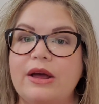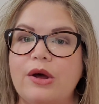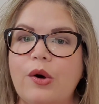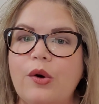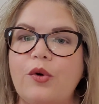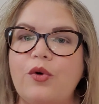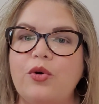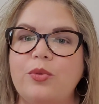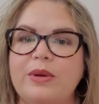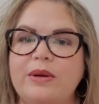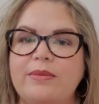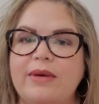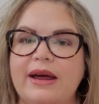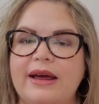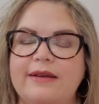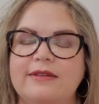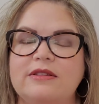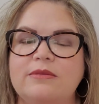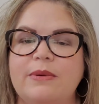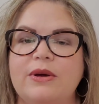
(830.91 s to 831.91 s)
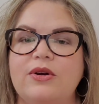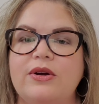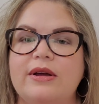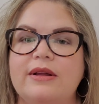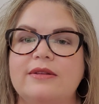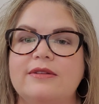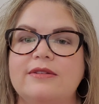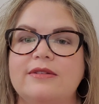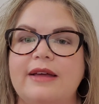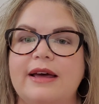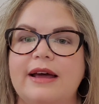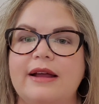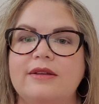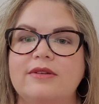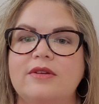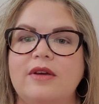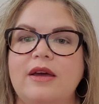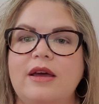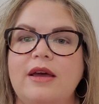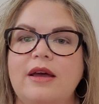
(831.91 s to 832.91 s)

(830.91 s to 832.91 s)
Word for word: home, in my experience, that